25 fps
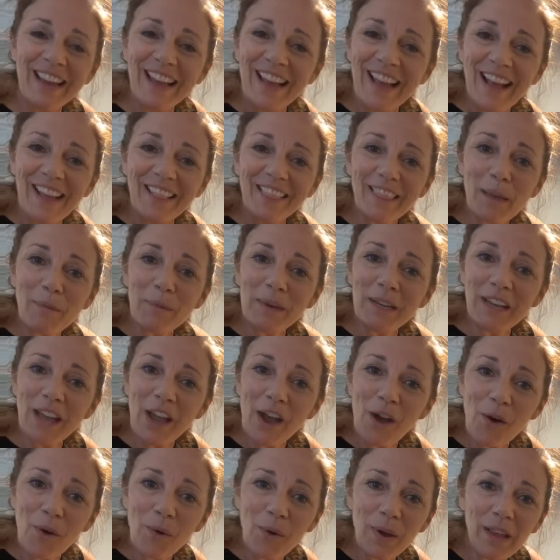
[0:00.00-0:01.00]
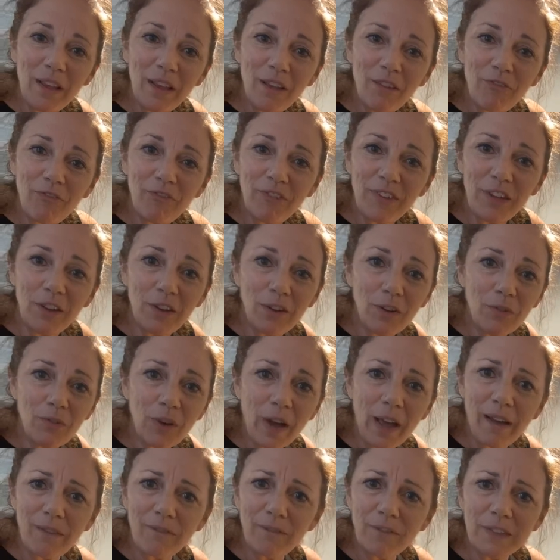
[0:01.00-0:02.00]
Let me know if you
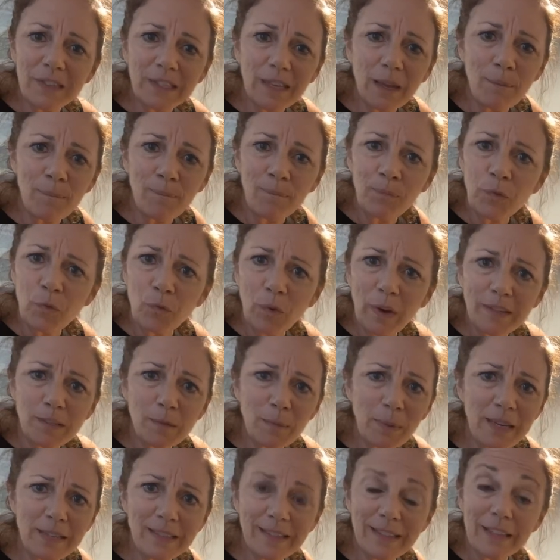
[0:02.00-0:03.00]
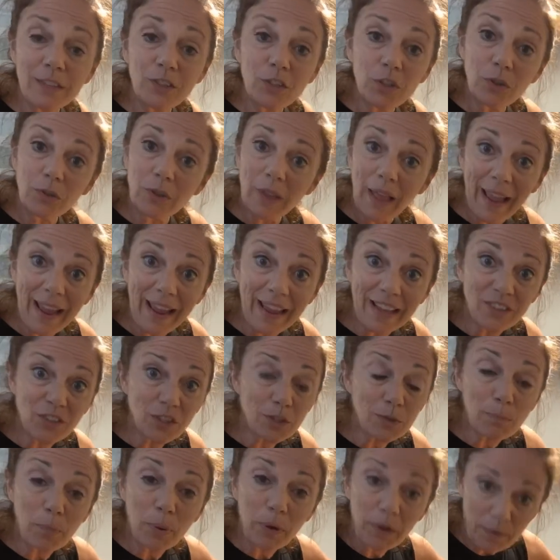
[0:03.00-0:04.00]
have some recipes that you like.
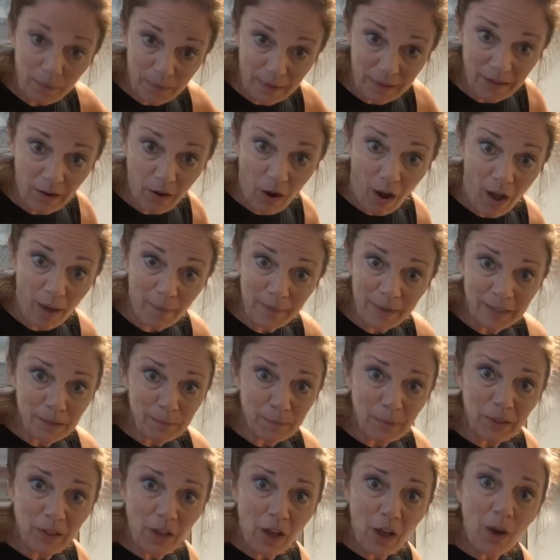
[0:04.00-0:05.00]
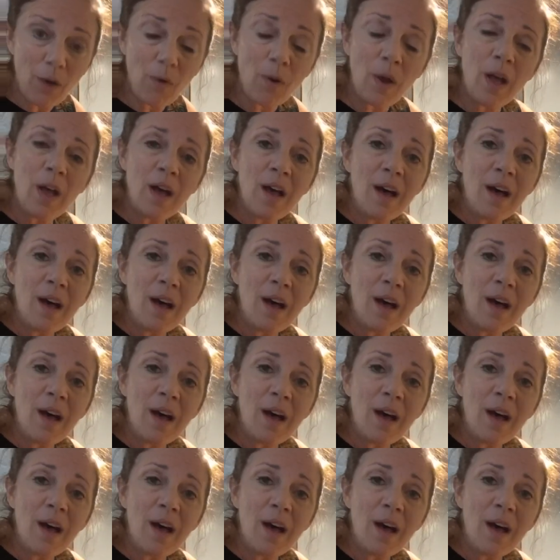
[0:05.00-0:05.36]
Just put them in the comments below.